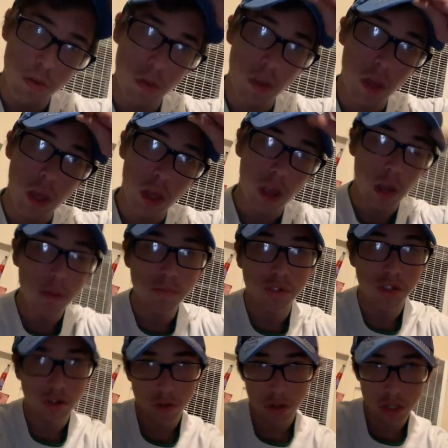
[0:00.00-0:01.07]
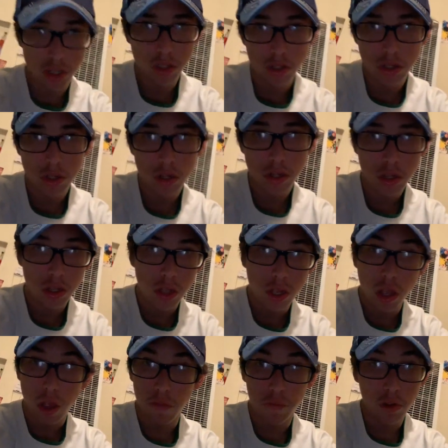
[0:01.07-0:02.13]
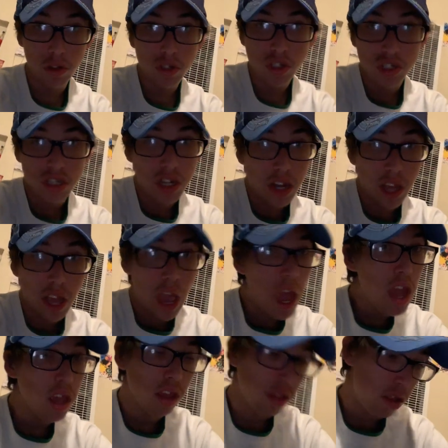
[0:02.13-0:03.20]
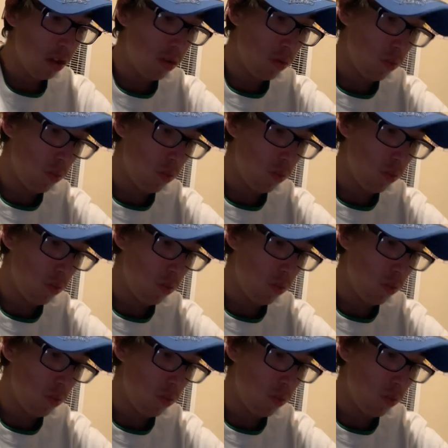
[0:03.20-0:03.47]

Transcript: Like, I'm sorry. If you're just gonna hate, then